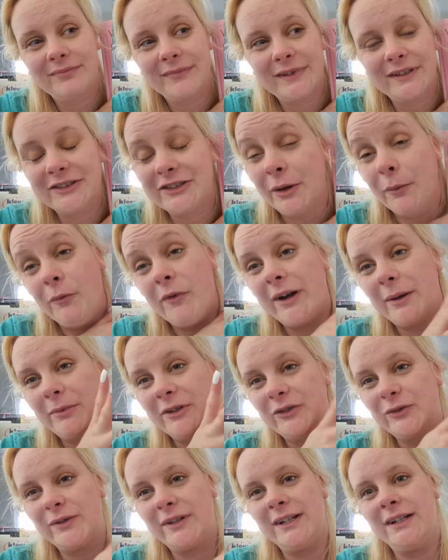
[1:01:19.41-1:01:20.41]
somewhere
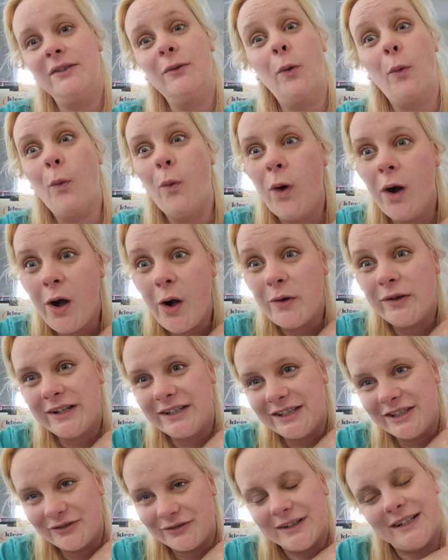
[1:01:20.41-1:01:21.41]
between, whoa,
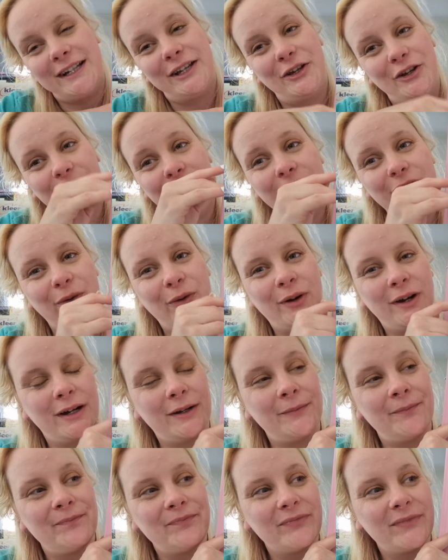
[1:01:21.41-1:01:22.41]
this is really good,
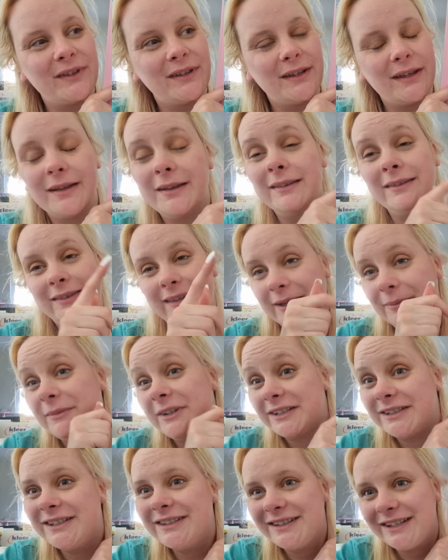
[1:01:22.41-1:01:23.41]
or damn,
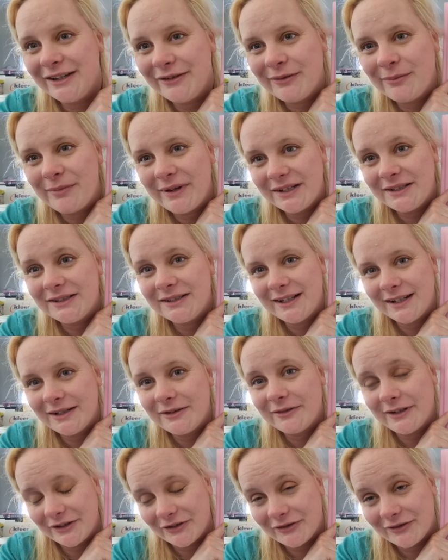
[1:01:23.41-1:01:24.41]
this is even better than a
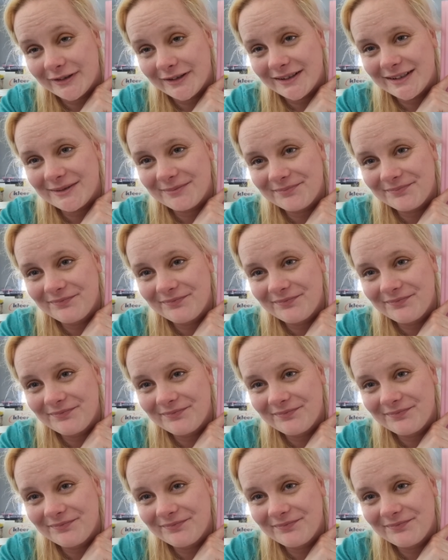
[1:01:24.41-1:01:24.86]
restaurant.